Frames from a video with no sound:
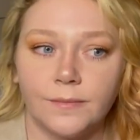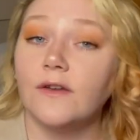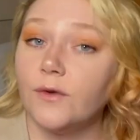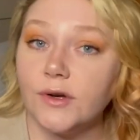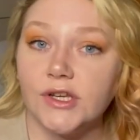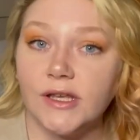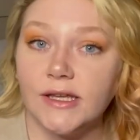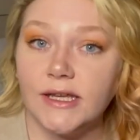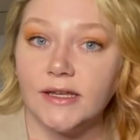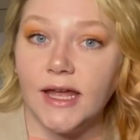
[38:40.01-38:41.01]
Unfortunately, it
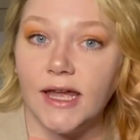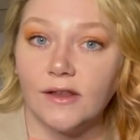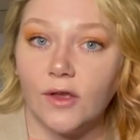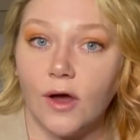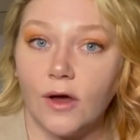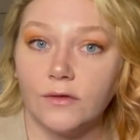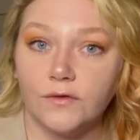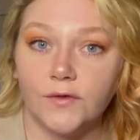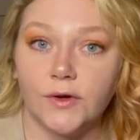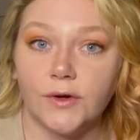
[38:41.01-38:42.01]
didn't take long
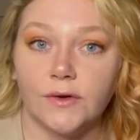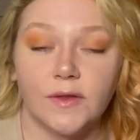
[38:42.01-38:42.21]
for